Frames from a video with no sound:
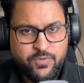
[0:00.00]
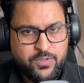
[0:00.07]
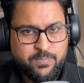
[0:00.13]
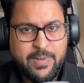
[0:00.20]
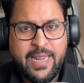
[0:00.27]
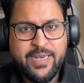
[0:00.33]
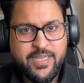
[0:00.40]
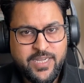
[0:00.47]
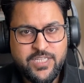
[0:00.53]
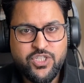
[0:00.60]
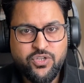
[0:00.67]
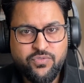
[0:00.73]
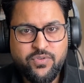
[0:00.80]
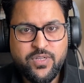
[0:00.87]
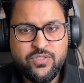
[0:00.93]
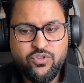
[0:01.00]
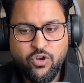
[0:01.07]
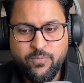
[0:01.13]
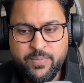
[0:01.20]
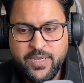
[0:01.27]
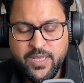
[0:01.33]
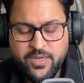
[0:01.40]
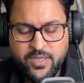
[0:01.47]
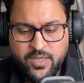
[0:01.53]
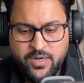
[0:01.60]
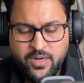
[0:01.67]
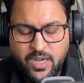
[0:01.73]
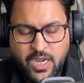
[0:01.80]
with planning engineering job career,